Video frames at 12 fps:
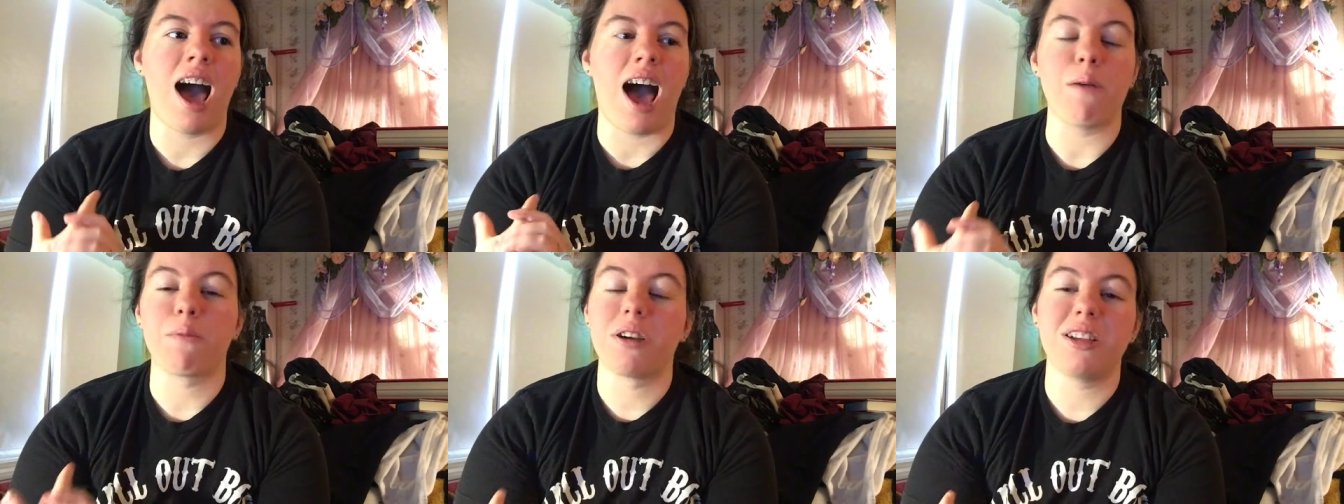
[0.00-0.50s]

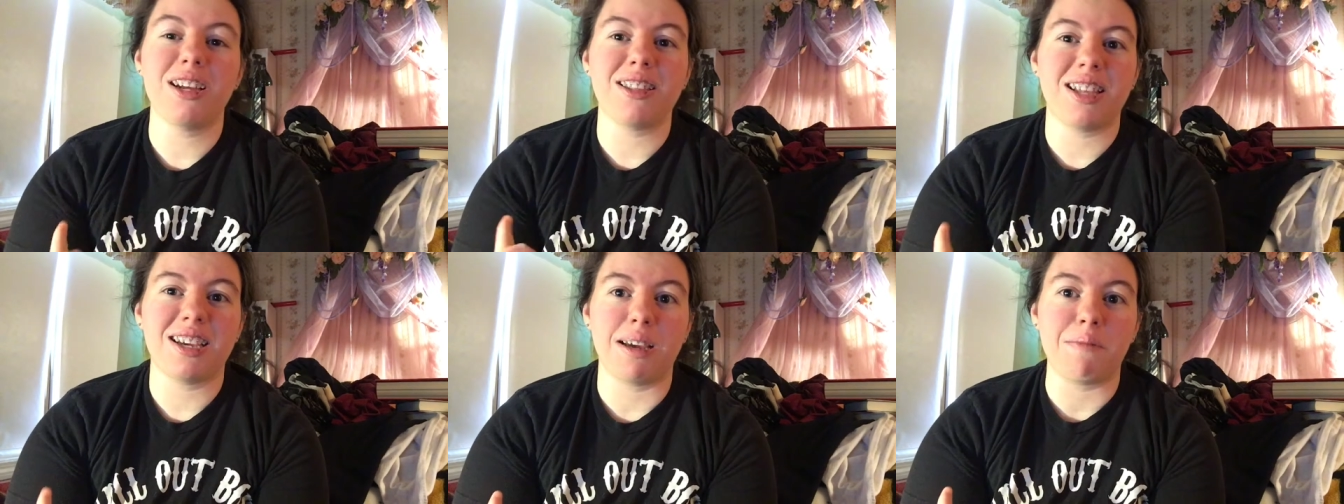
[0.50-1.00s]
I'm really
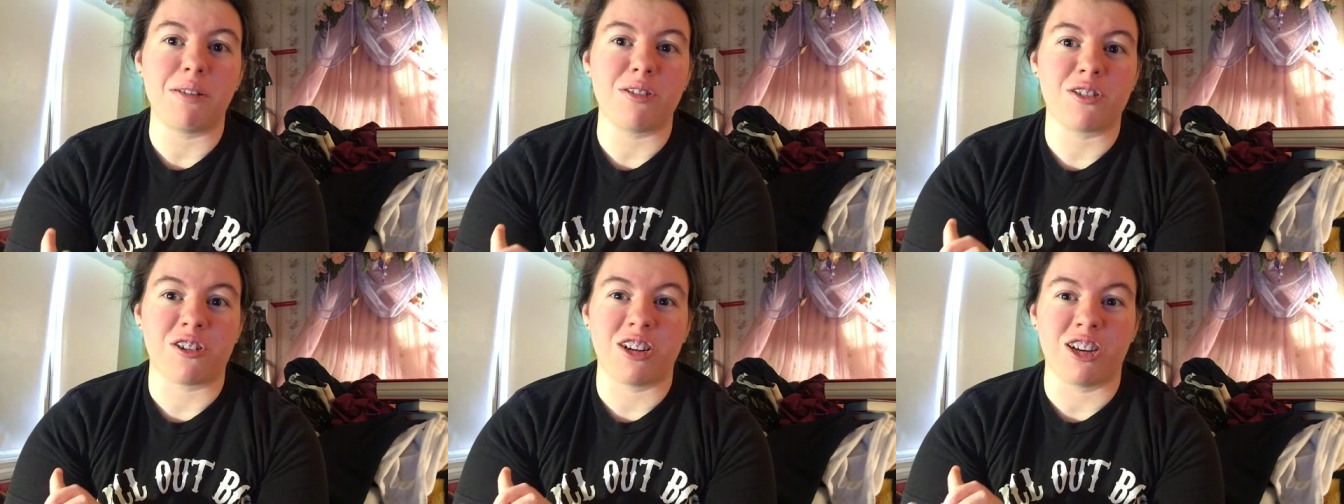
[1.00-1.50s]
thinking about
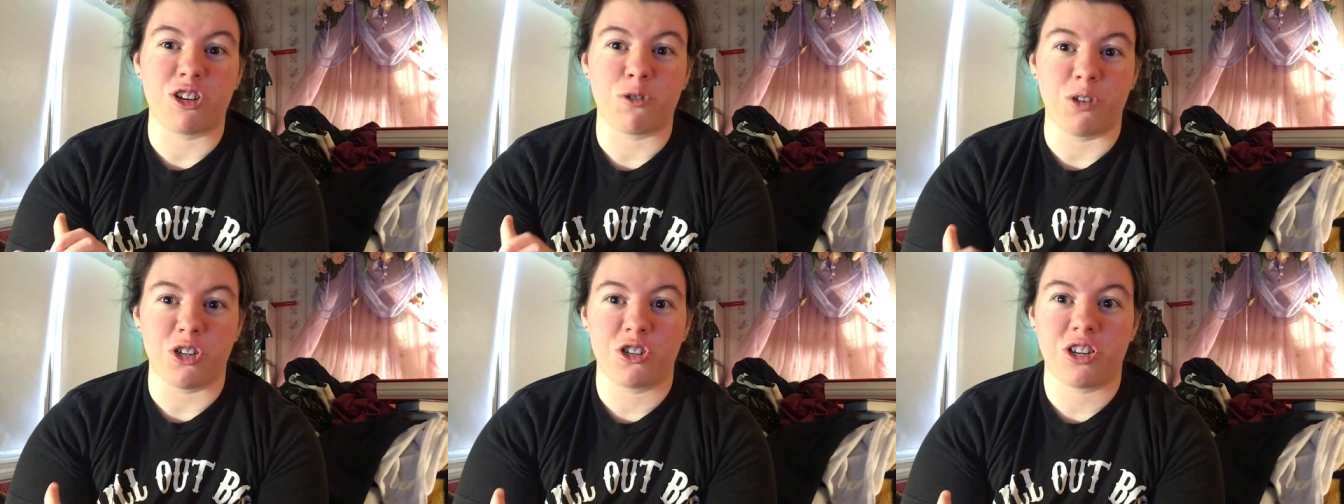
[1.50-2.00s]
starting a
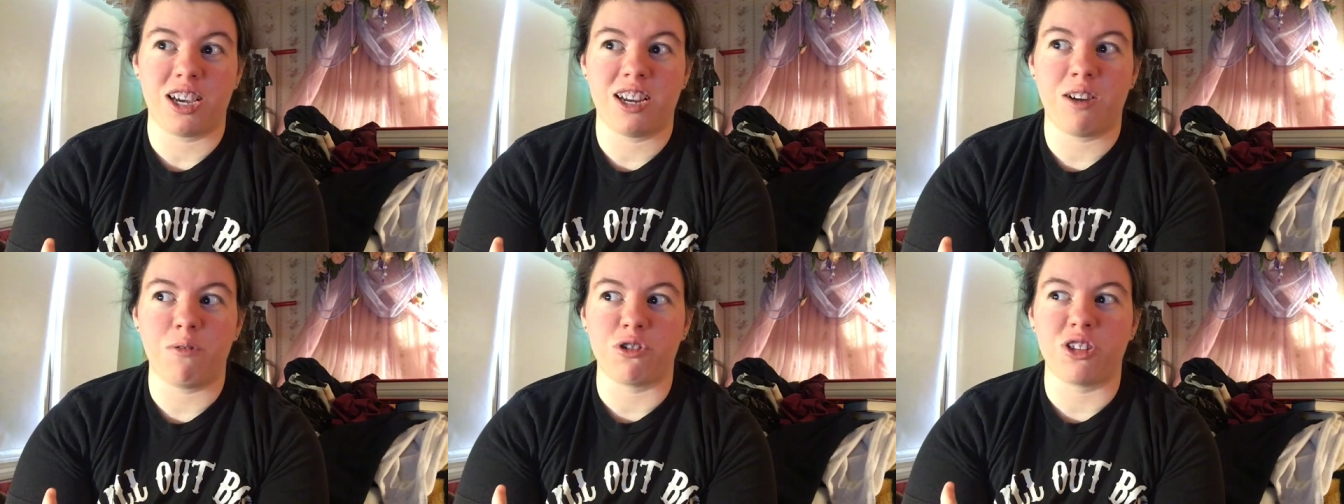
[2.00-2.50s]
Twitch
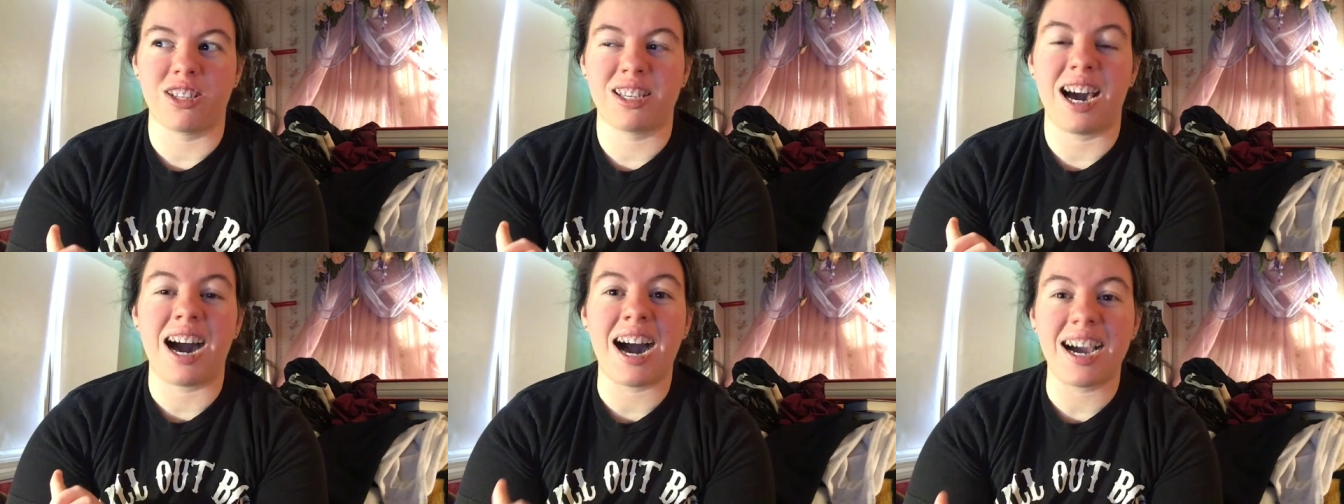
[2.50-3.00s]
channel, which is
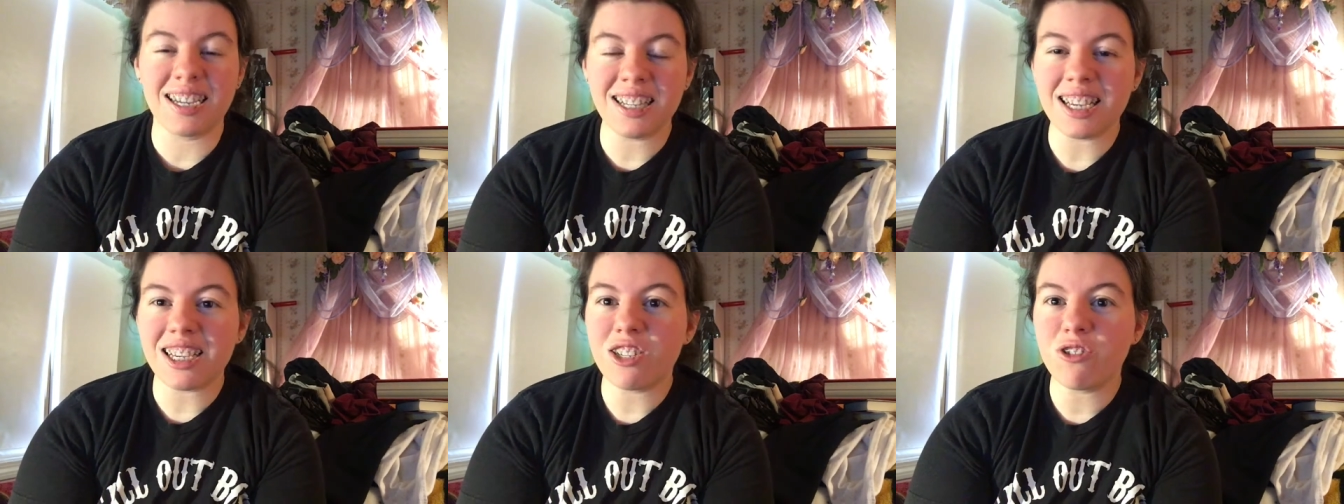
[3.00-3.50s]
kind of
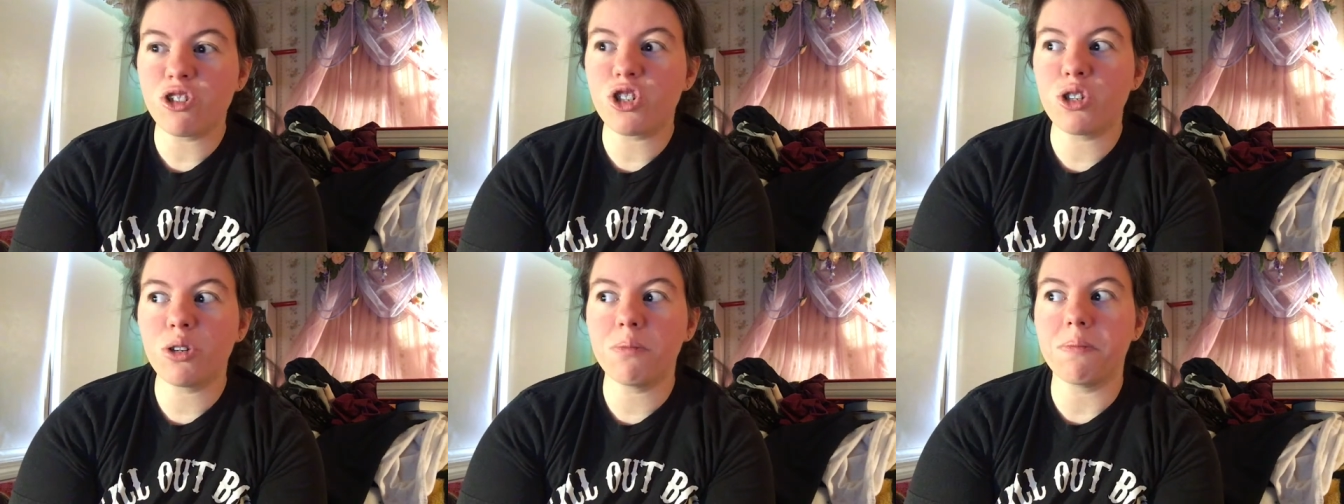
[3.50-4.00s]
like
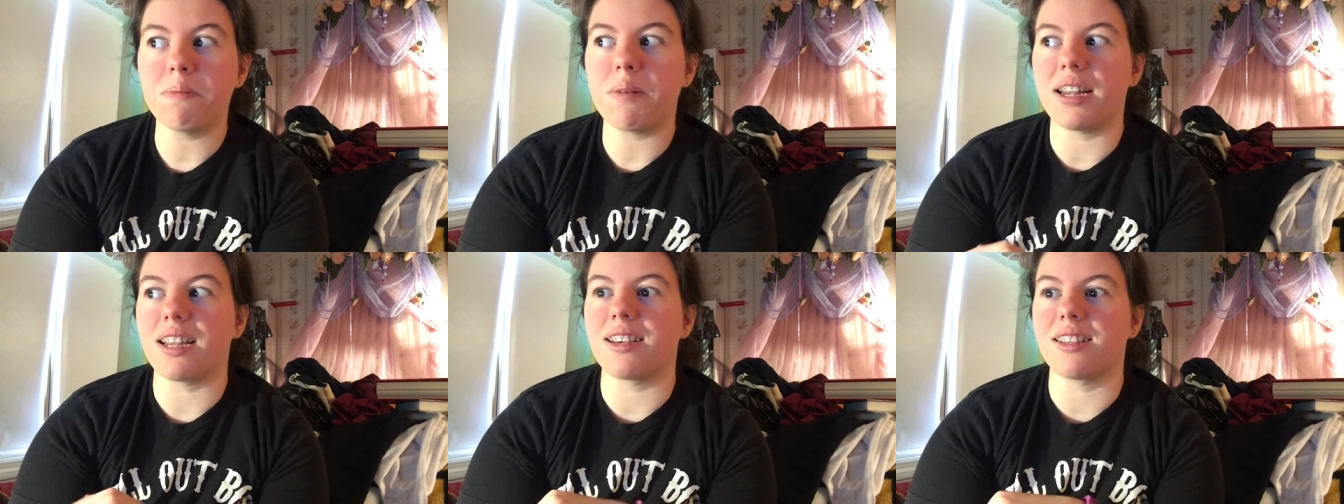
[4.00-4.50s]
YouTube,
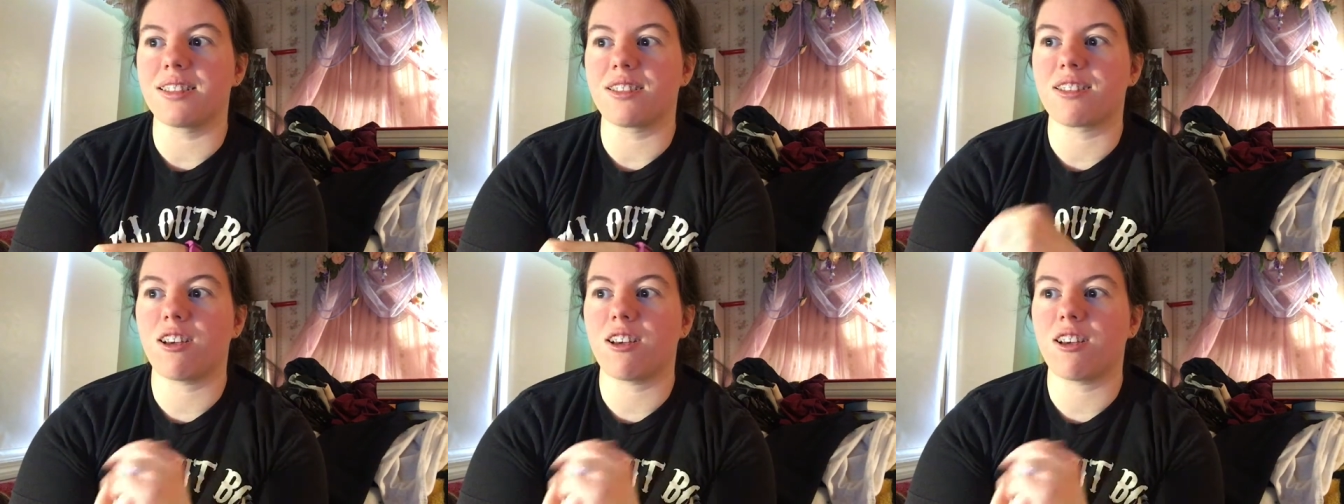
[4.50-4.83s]
but it's